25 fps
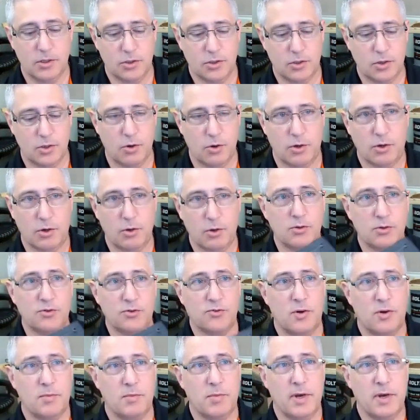So it goes
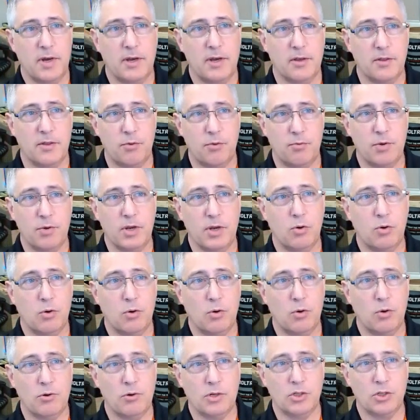from a
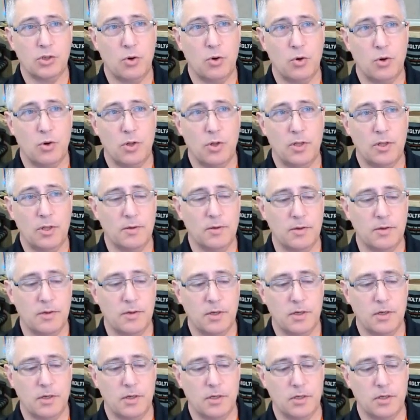3/4 inch hole
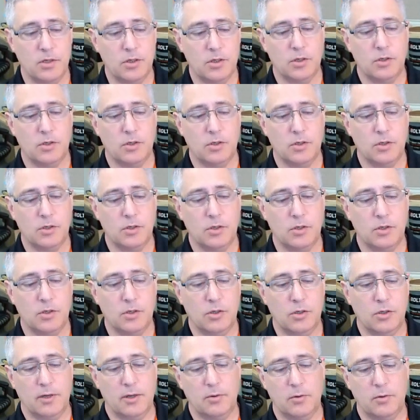to
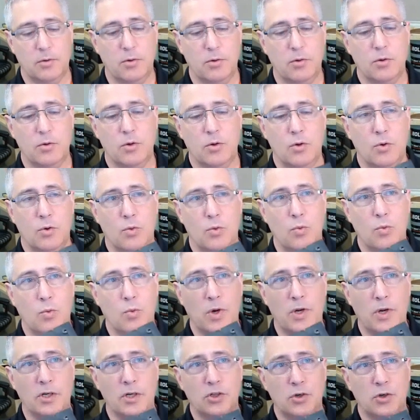a
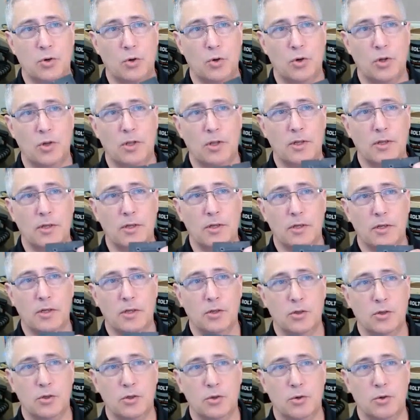1 inch hole
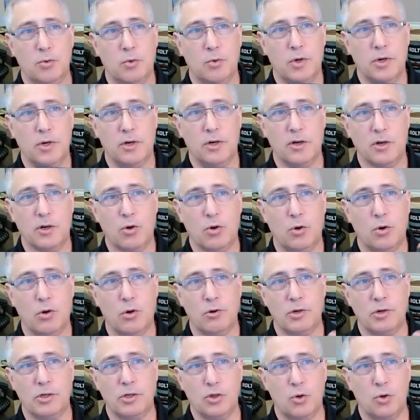to a 1
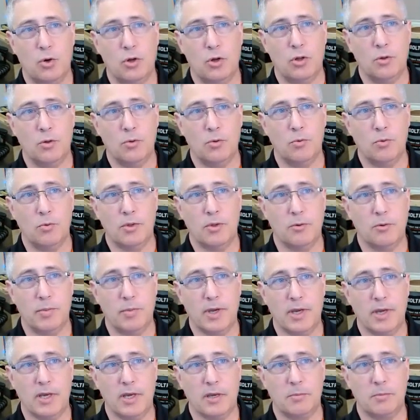1/4 inch hole
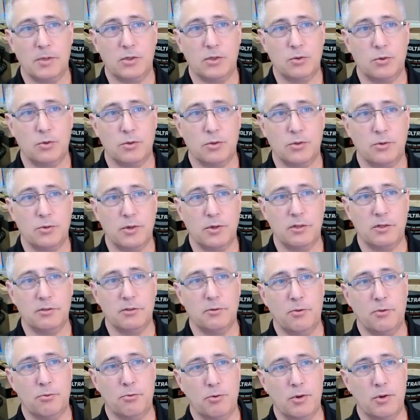without picking up a tool. So it'll
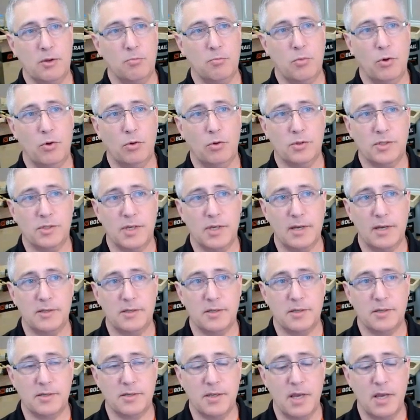do 3 bolt
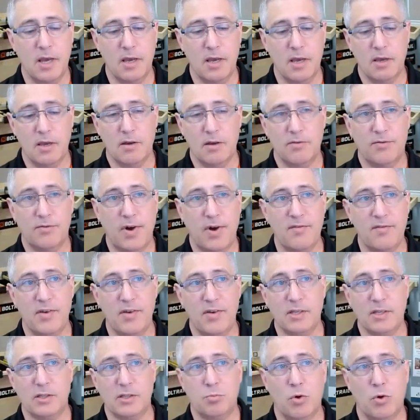sizes.
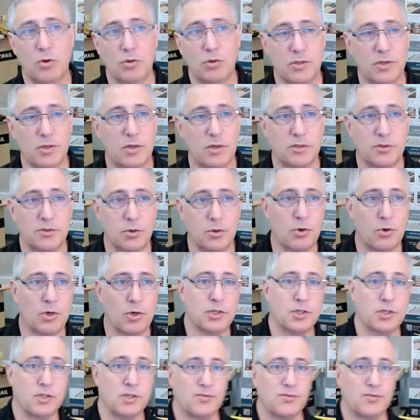5/8 bolts also work